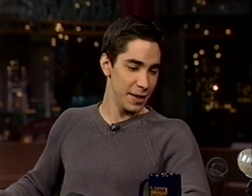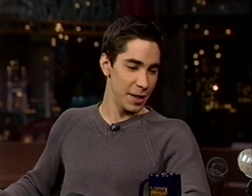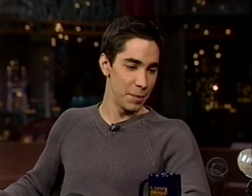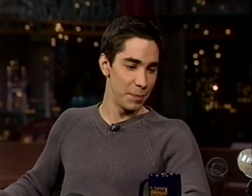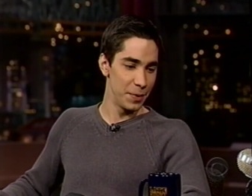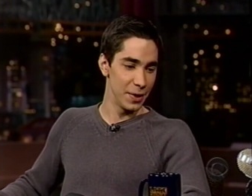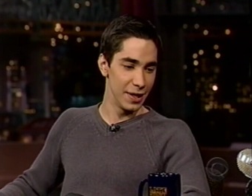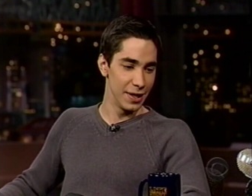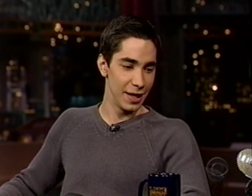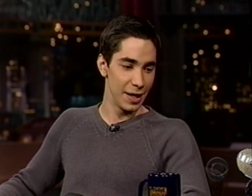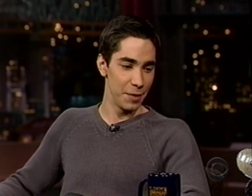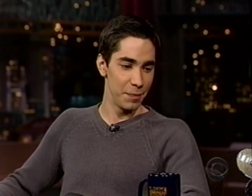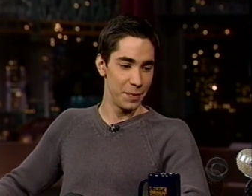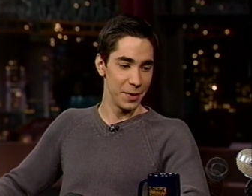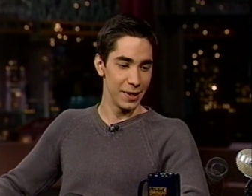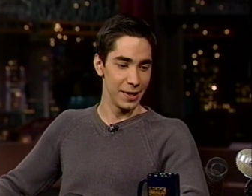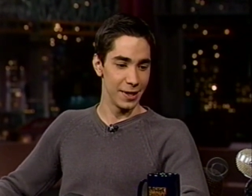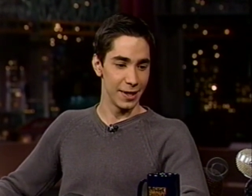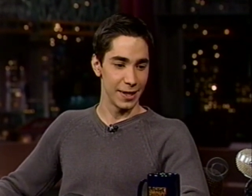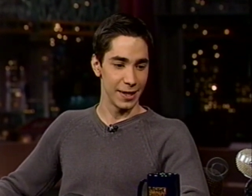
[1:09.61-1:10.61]
uh, I've been, I've
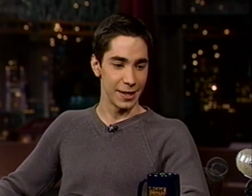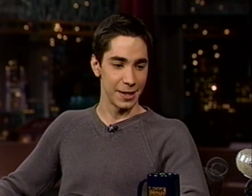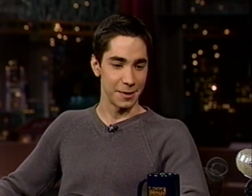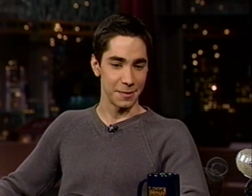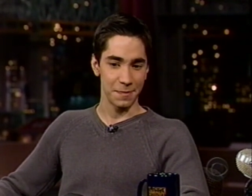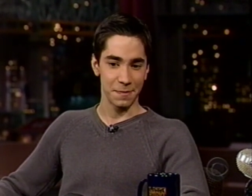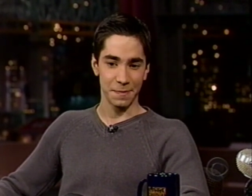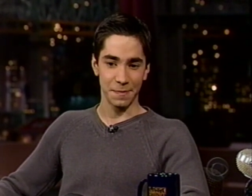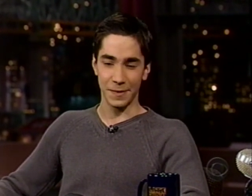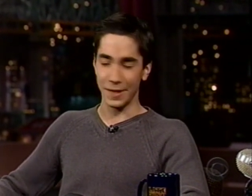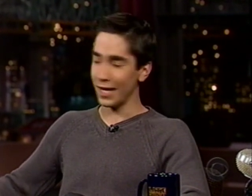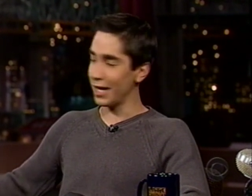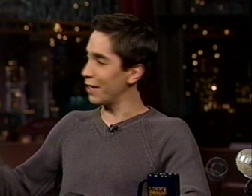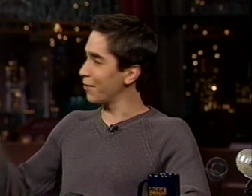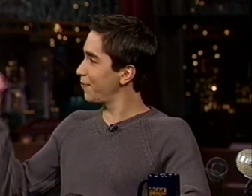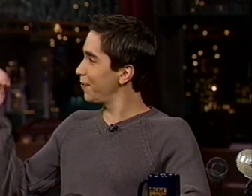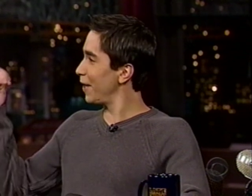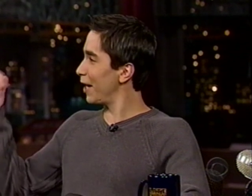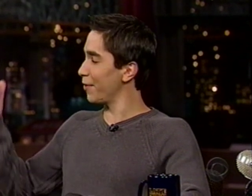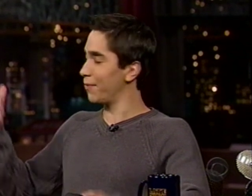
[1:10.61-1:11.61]
been, uh, yeah, I
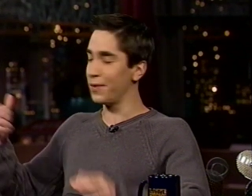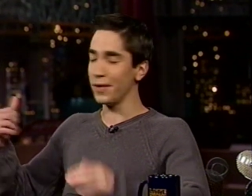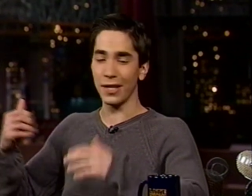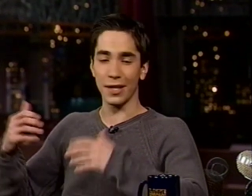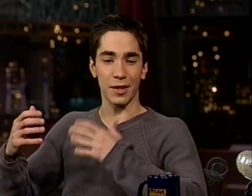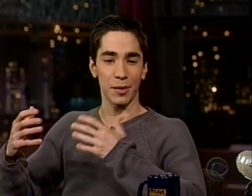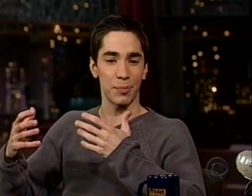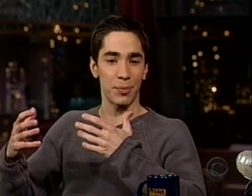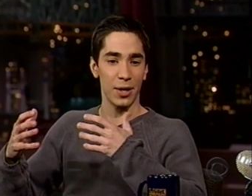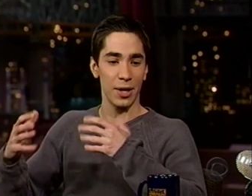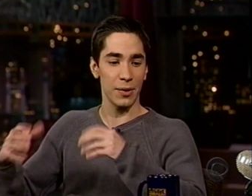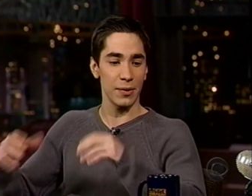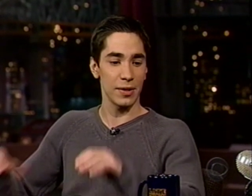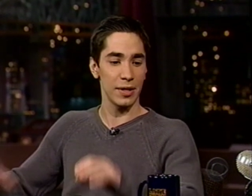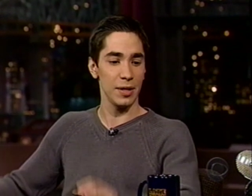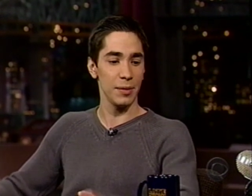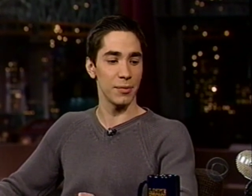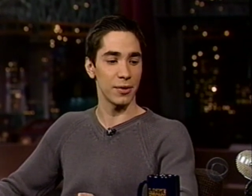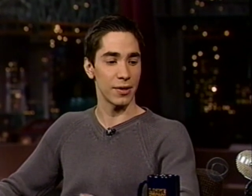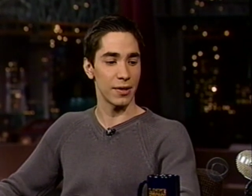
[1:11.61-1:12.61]
feel, I feel like the brown
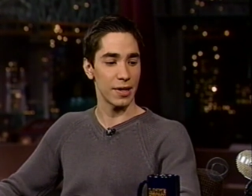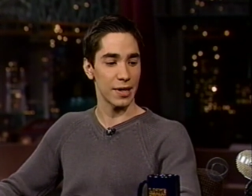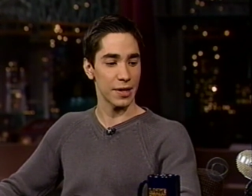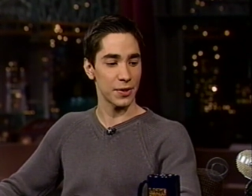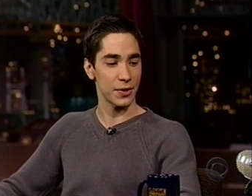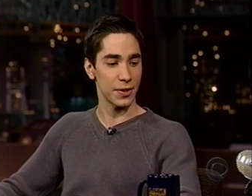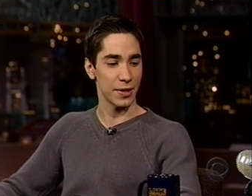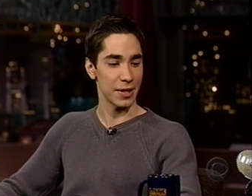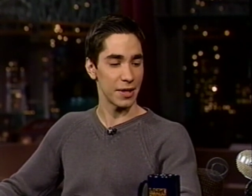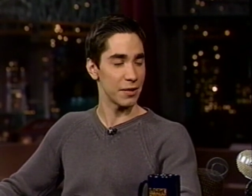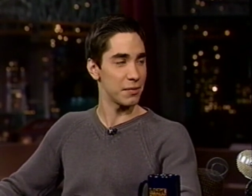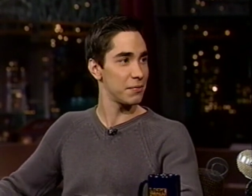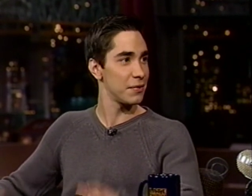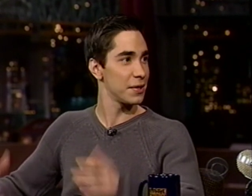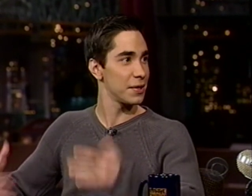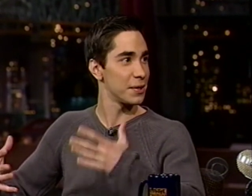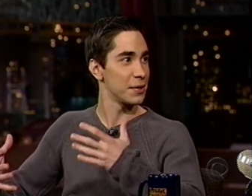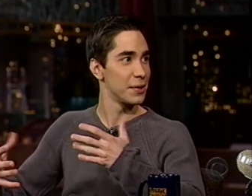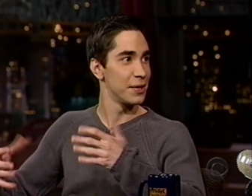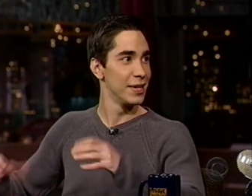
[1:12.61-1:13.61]
lemur, actually. I feel,
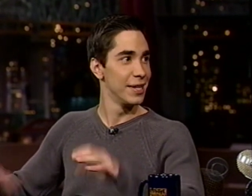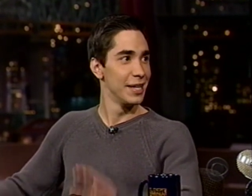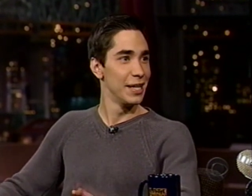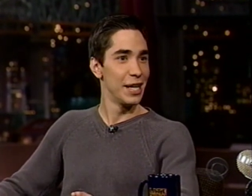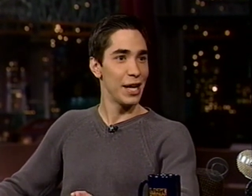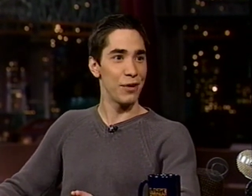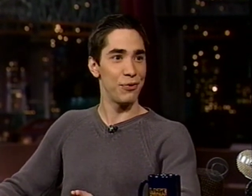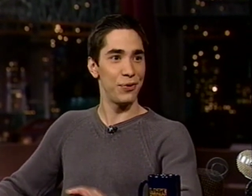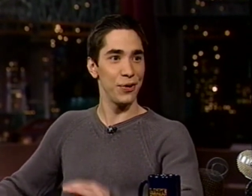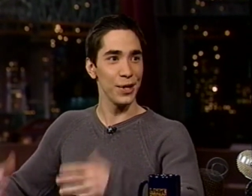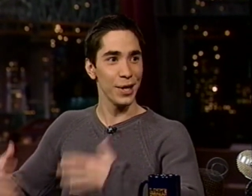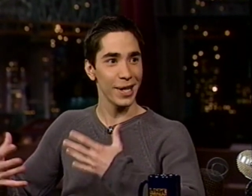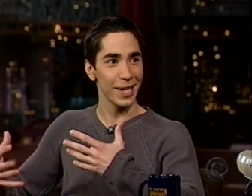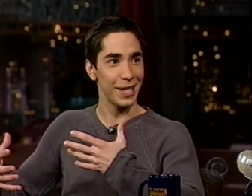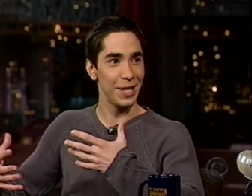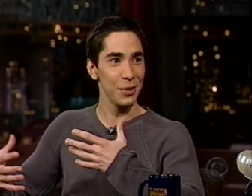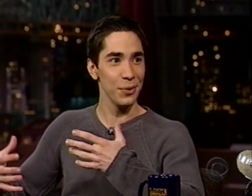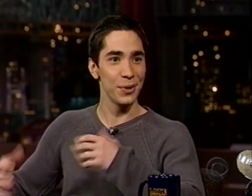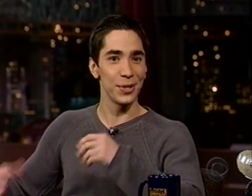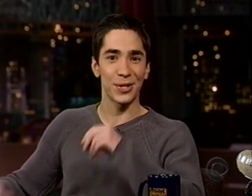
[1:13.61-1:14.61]
yeah. I feel like
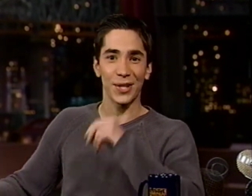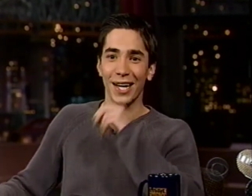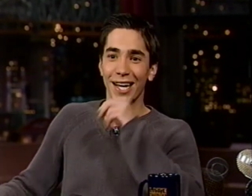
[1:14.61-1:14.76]
he was